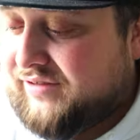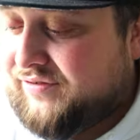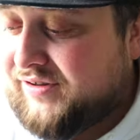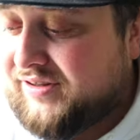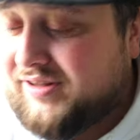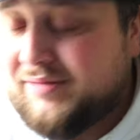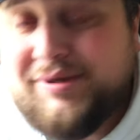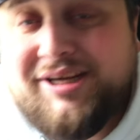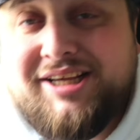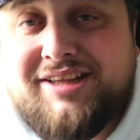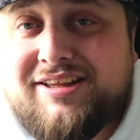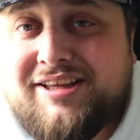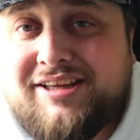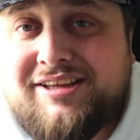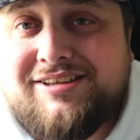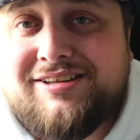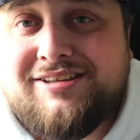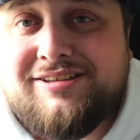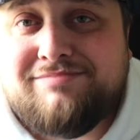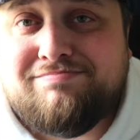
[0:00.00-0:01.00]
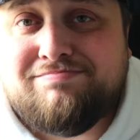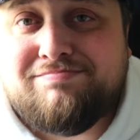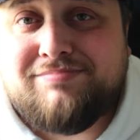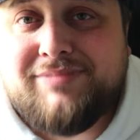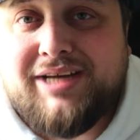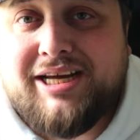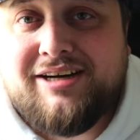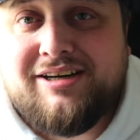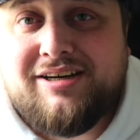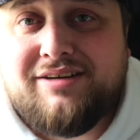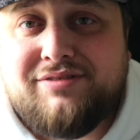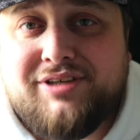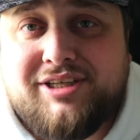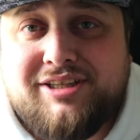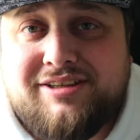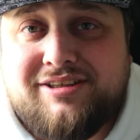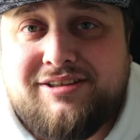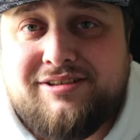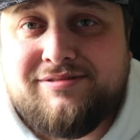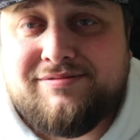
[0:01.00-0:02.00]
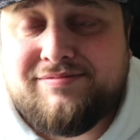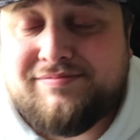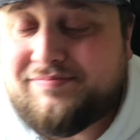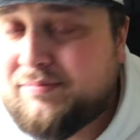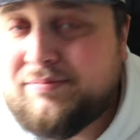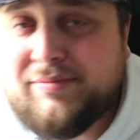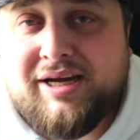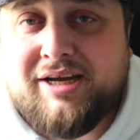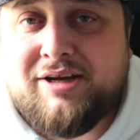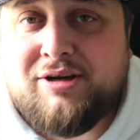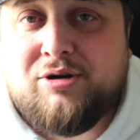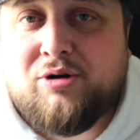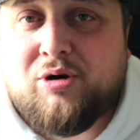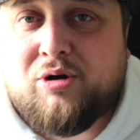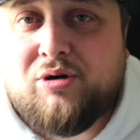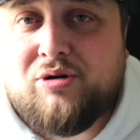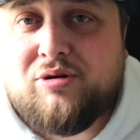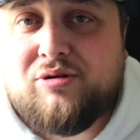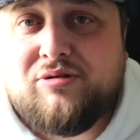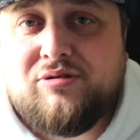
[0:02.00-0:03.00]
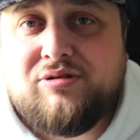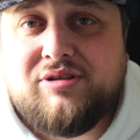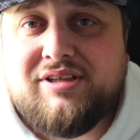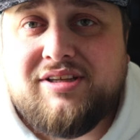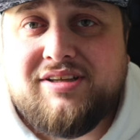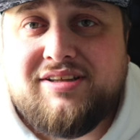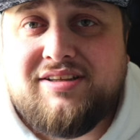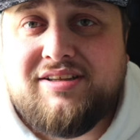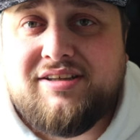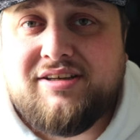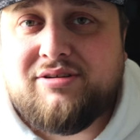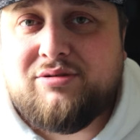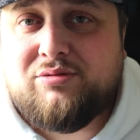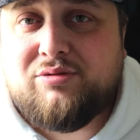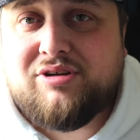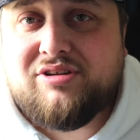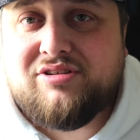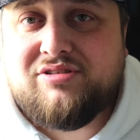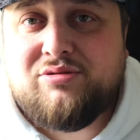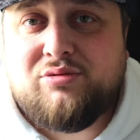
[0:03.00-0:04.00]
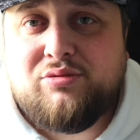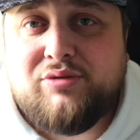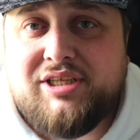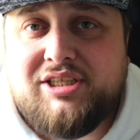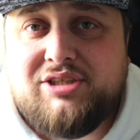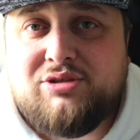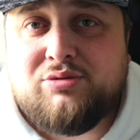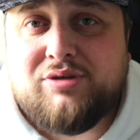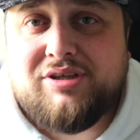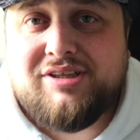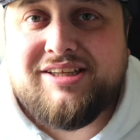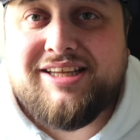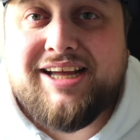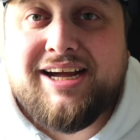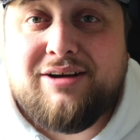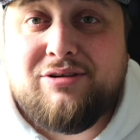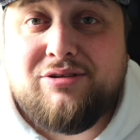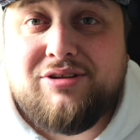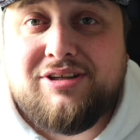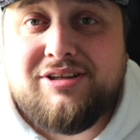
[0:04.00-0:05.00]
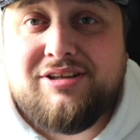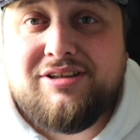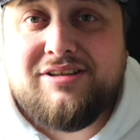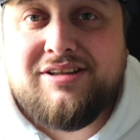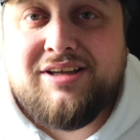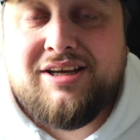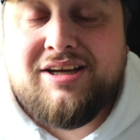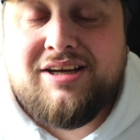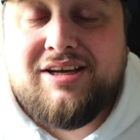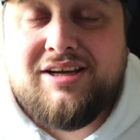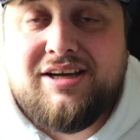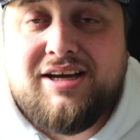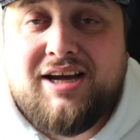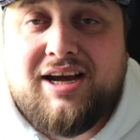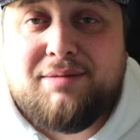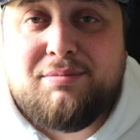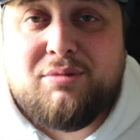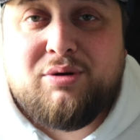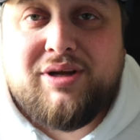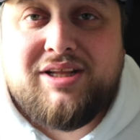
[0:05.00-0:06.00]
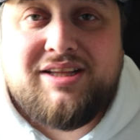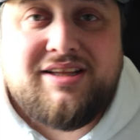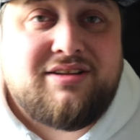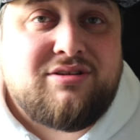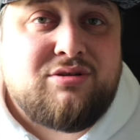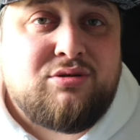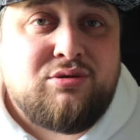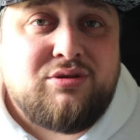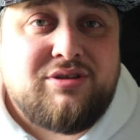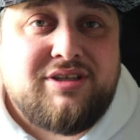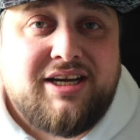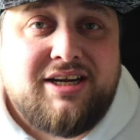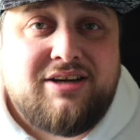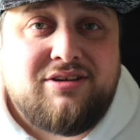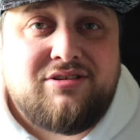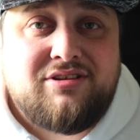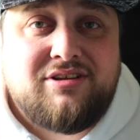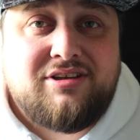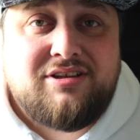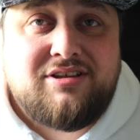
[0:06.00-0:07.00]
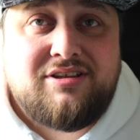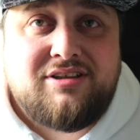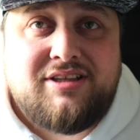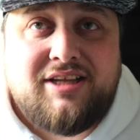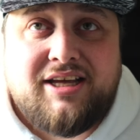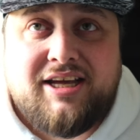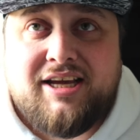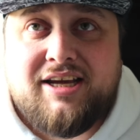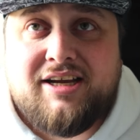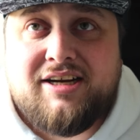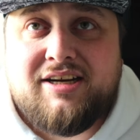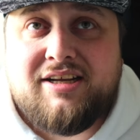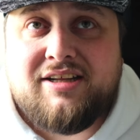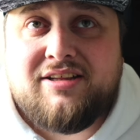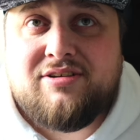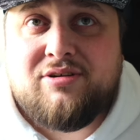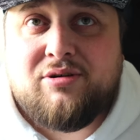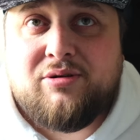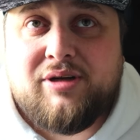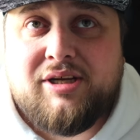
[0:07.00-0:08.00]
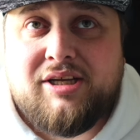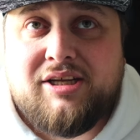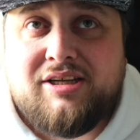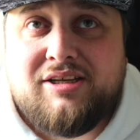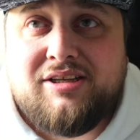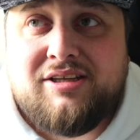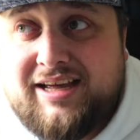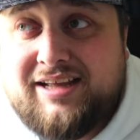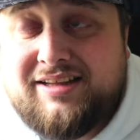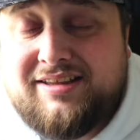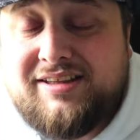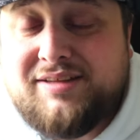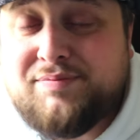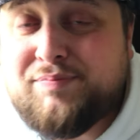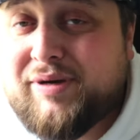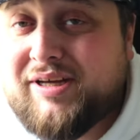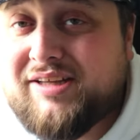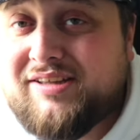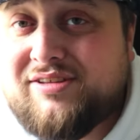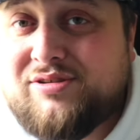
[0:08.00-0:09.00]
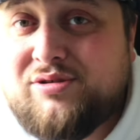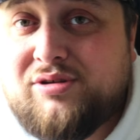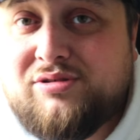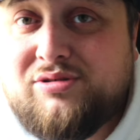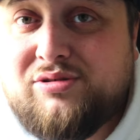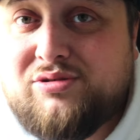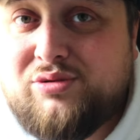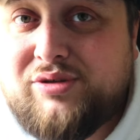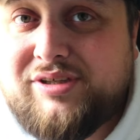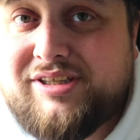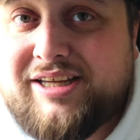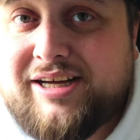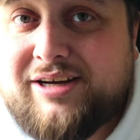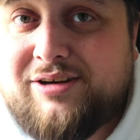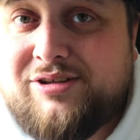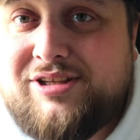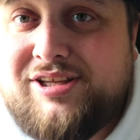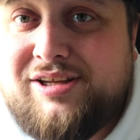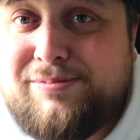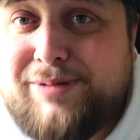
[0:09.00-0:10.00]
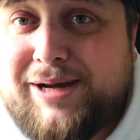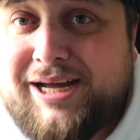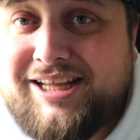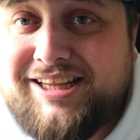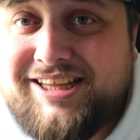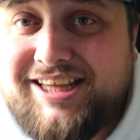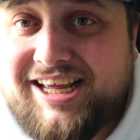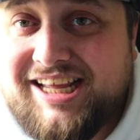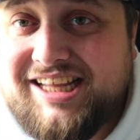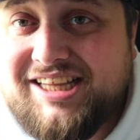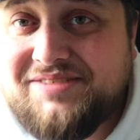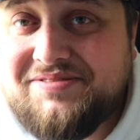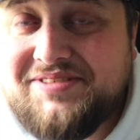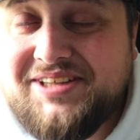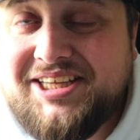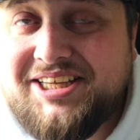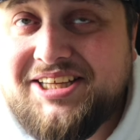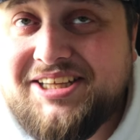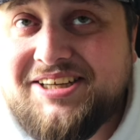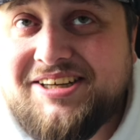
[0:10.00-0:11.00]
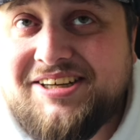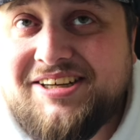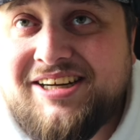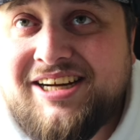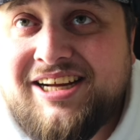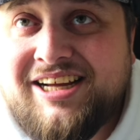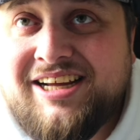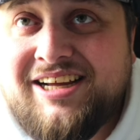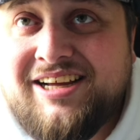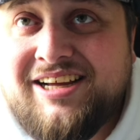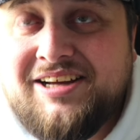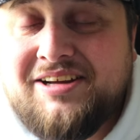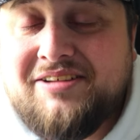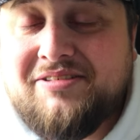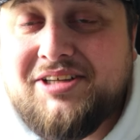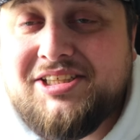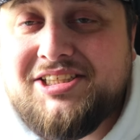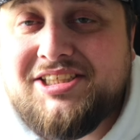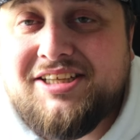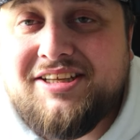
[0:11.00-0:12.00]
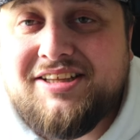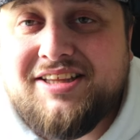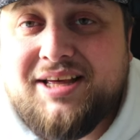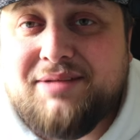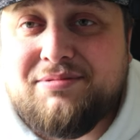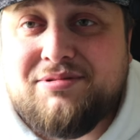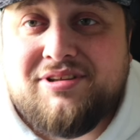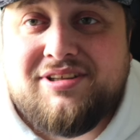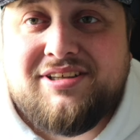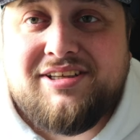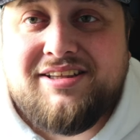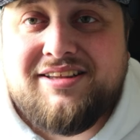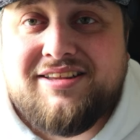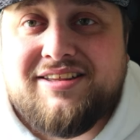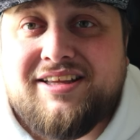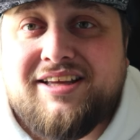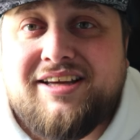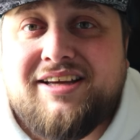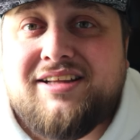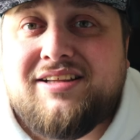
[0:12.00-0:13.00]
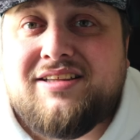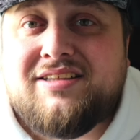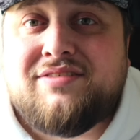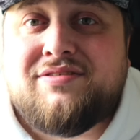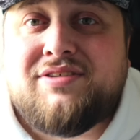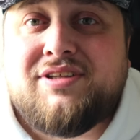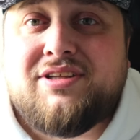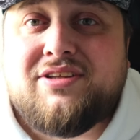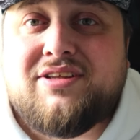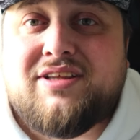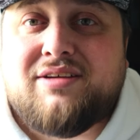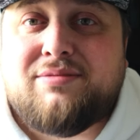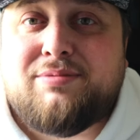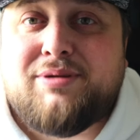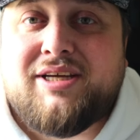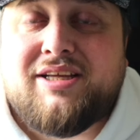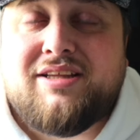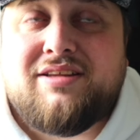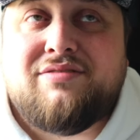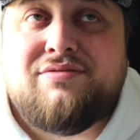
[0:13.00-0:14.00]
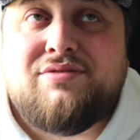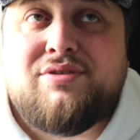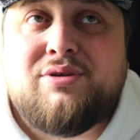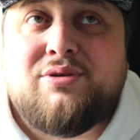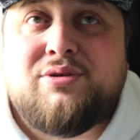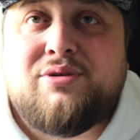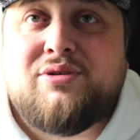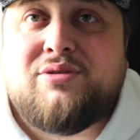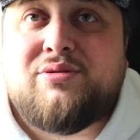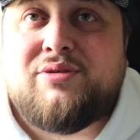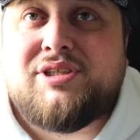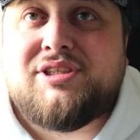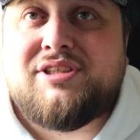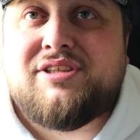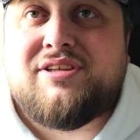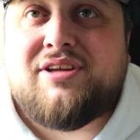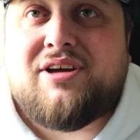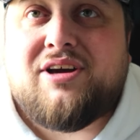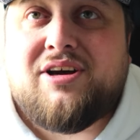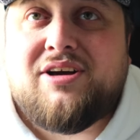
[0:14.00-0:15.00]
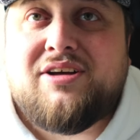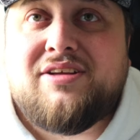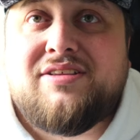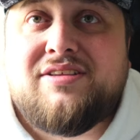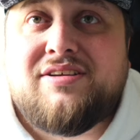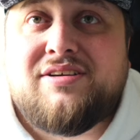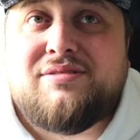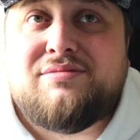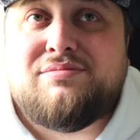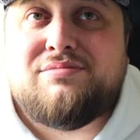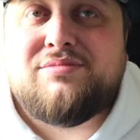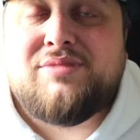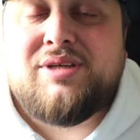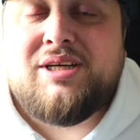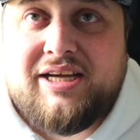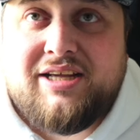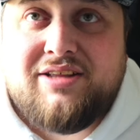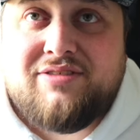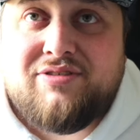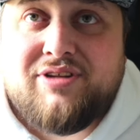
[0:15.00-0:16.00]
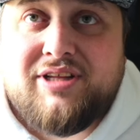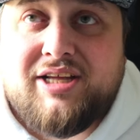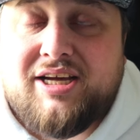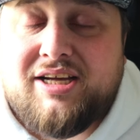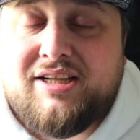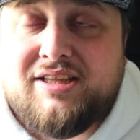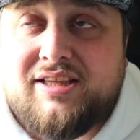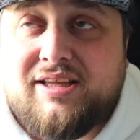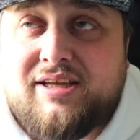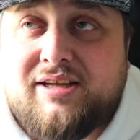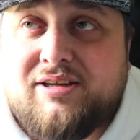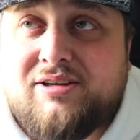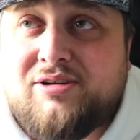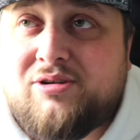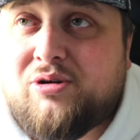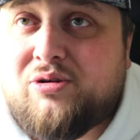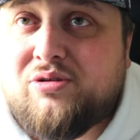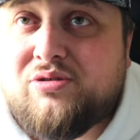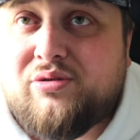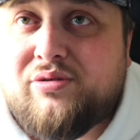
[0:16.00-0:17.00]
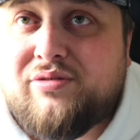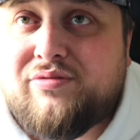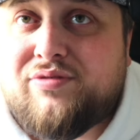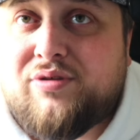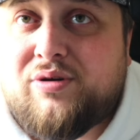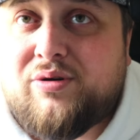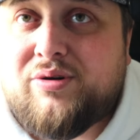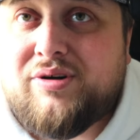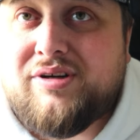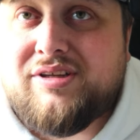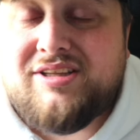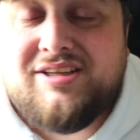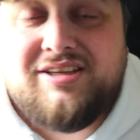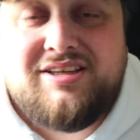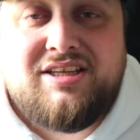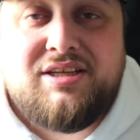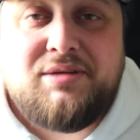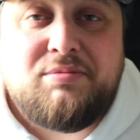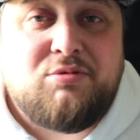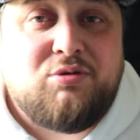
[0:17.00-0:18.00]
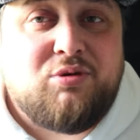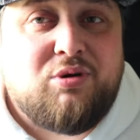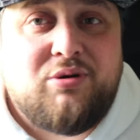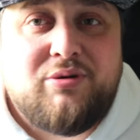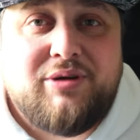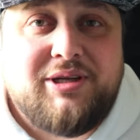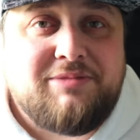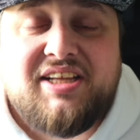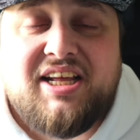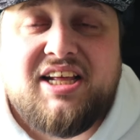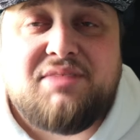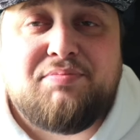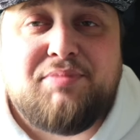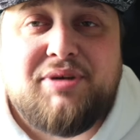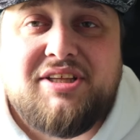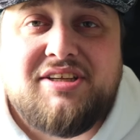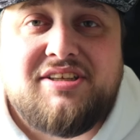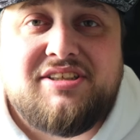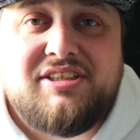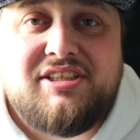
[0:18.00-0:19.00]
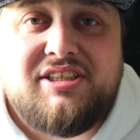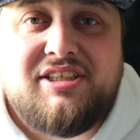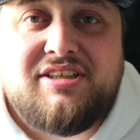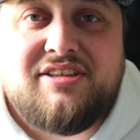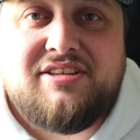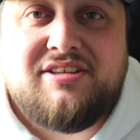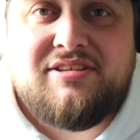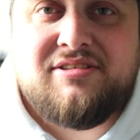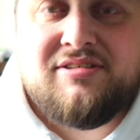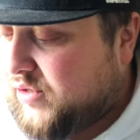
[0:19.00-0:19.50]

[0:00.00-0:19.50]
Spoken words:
It feels amazing. I love it. My goal this year was to reach 1,000. I'm already at 2,000 and it's going... At this pace, it's going to 3,000 by the end of the year, which is absolutely insane. The videos have been getting views, which is awesome. Thanks for that, and goals going forward, keep growing. That's basically it.